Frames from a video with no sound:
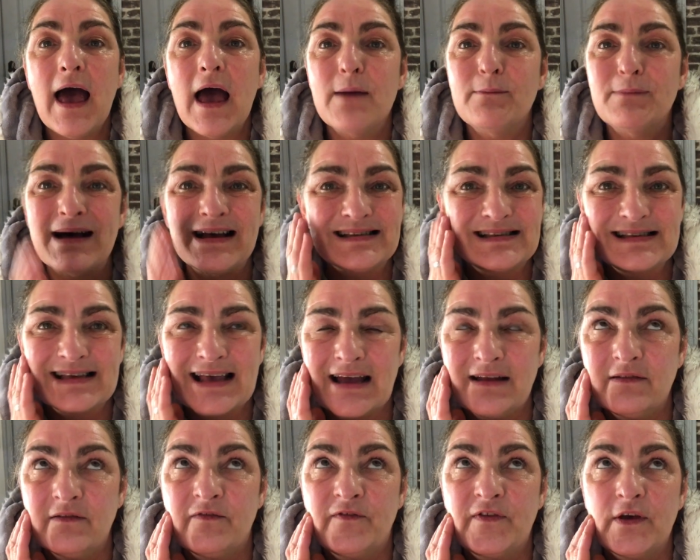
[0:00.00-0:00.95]
My
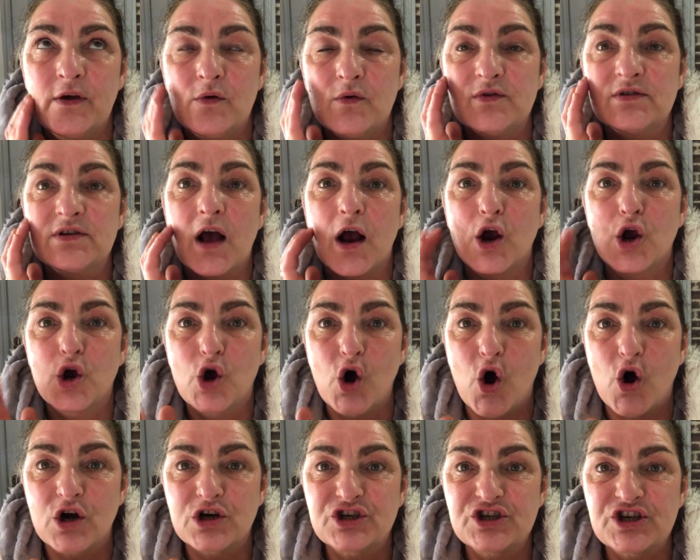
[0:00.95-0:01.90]
skin feels
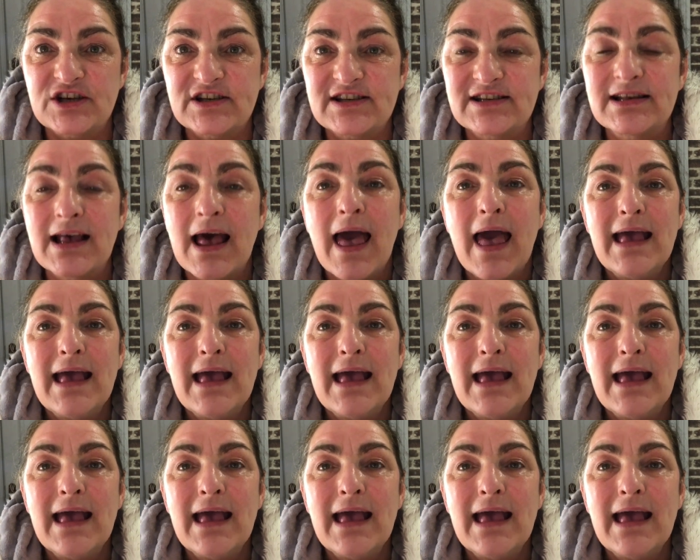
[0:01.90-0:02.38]
gorgeous.